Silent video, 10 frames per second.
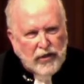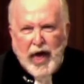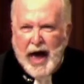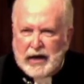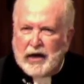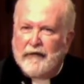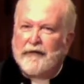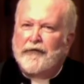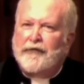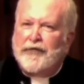That
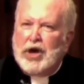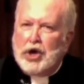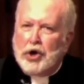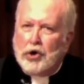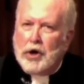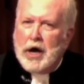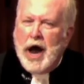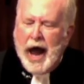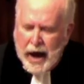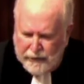fear,
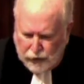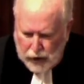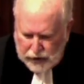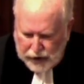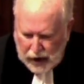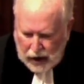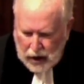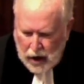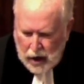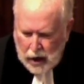everything
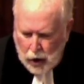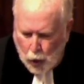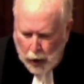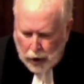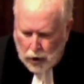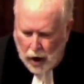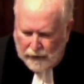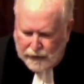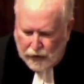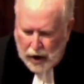we're
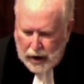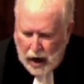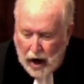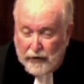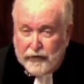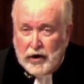afraid of.